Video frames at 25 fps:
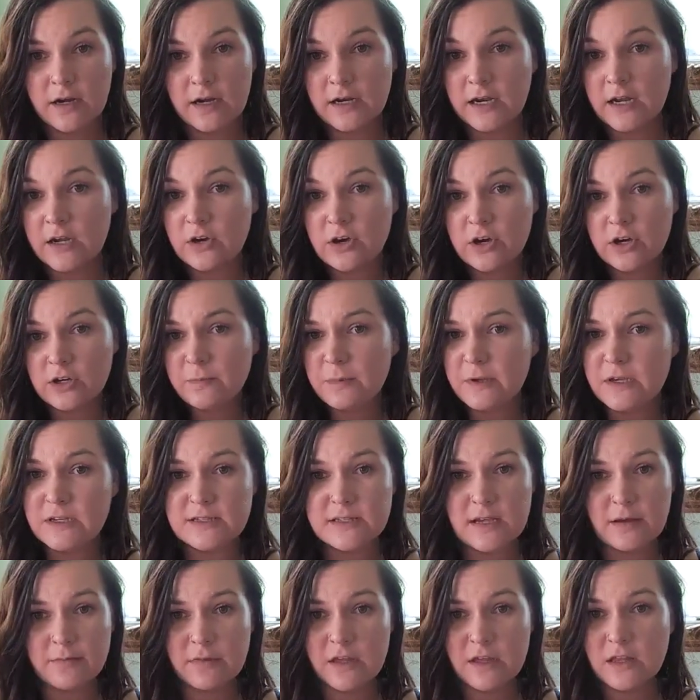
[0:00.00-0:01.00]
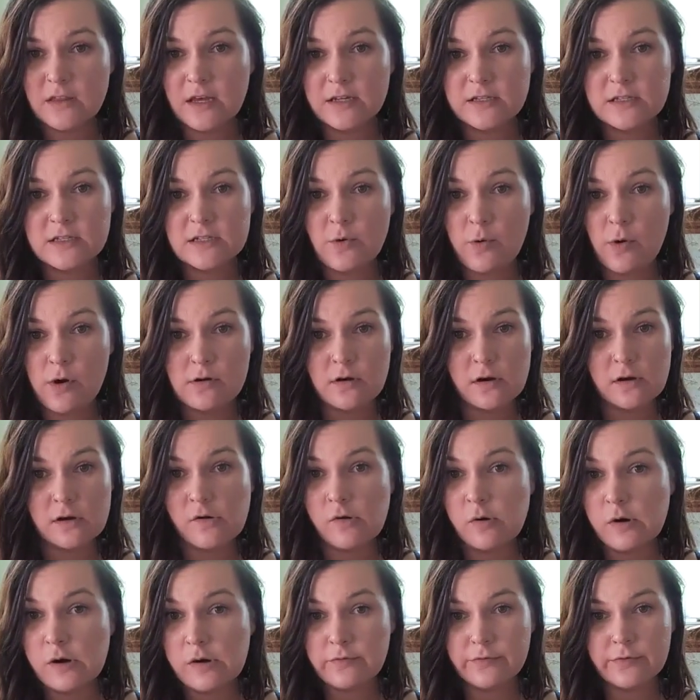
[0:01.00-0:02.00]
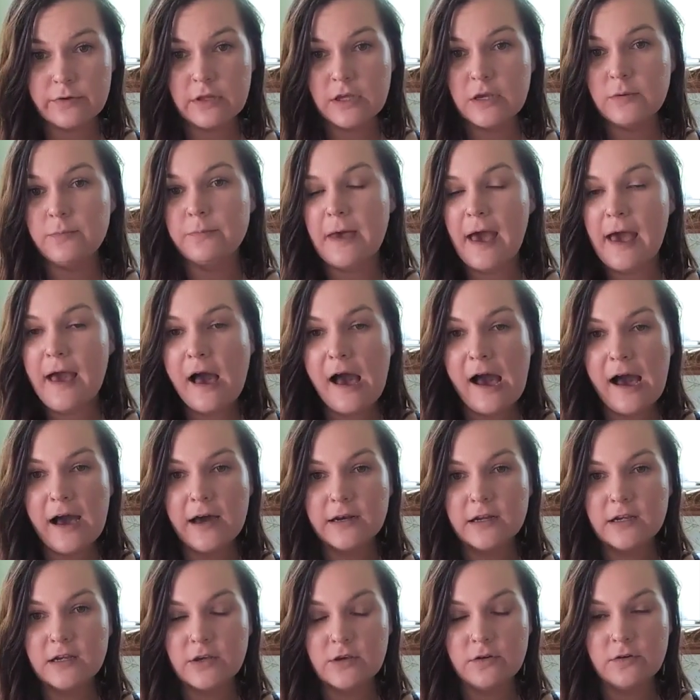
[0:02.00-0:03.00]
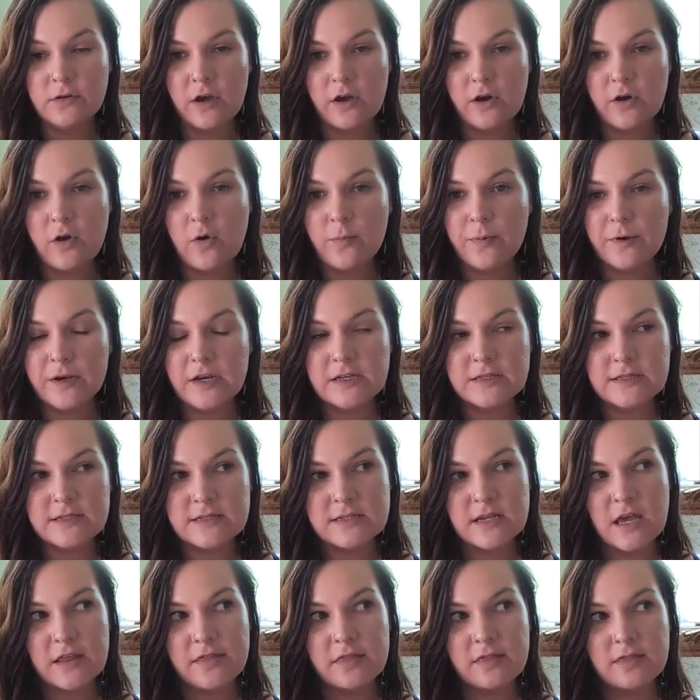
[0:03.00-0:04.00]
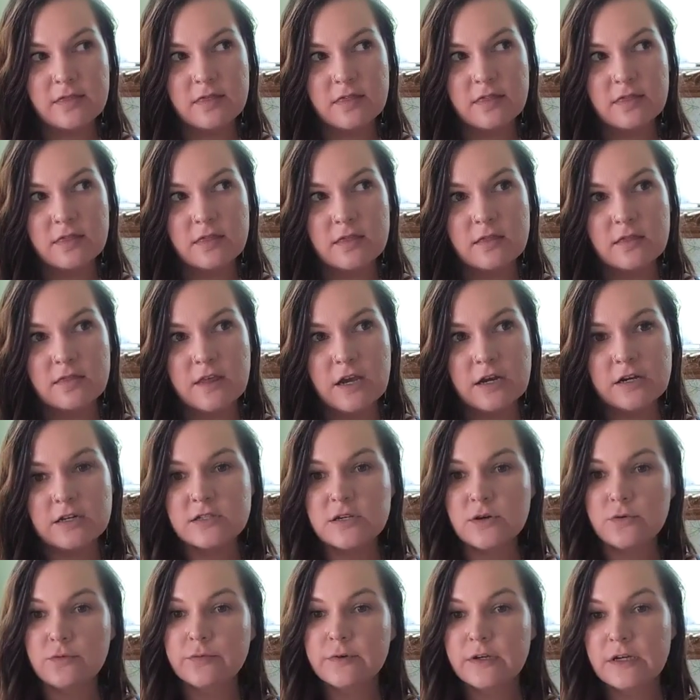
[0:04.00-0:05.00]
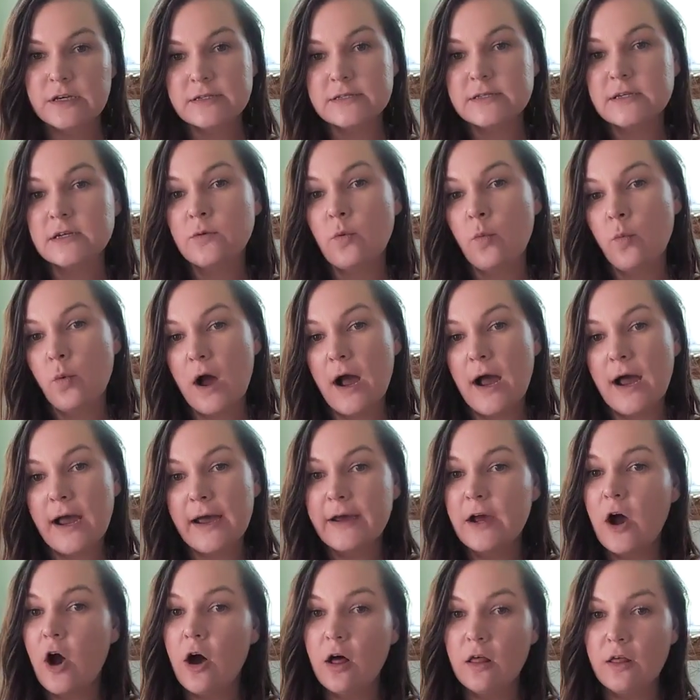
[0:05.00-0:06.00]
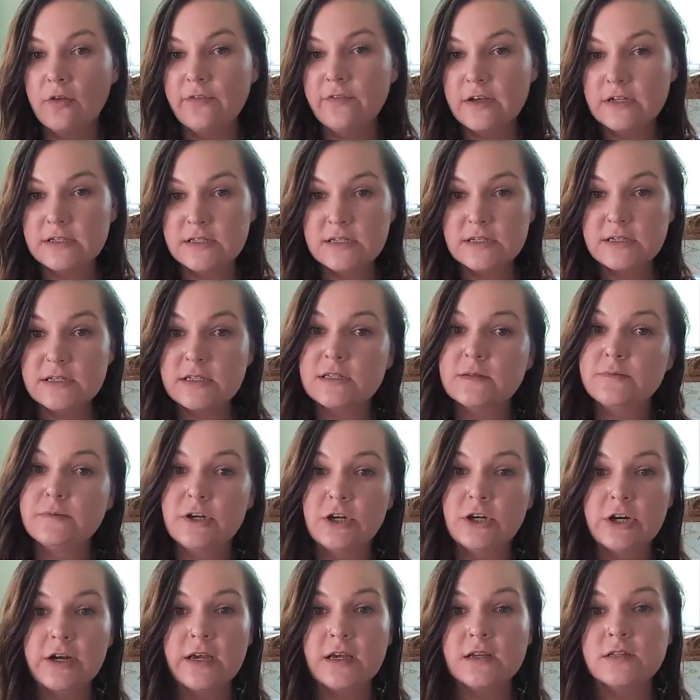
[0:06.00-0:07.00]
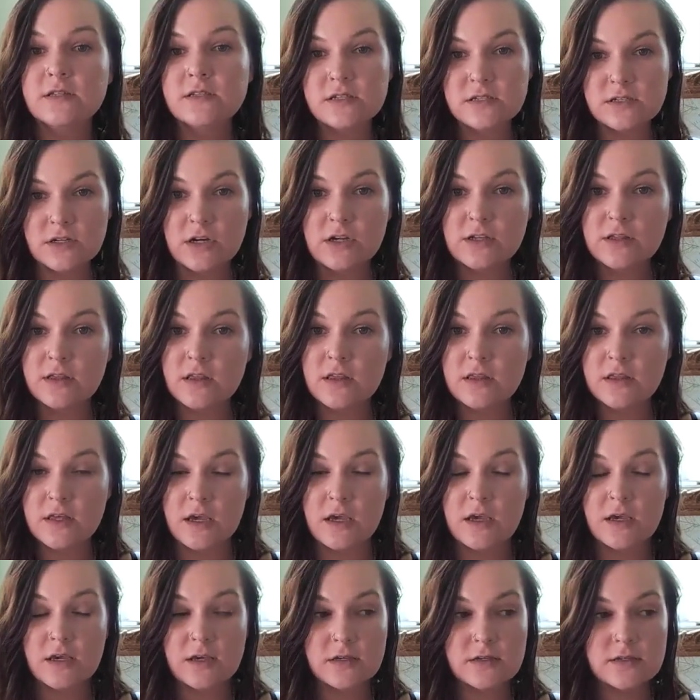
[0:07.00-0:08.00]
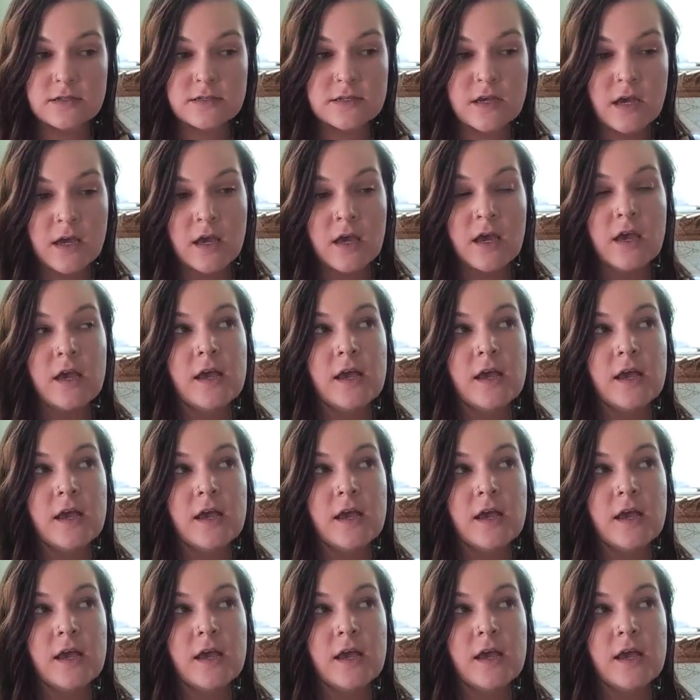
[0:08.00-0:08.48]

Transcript: And it could be something that's quote unquote really bad, you know, but it's there's a reason why all of us experience certain things.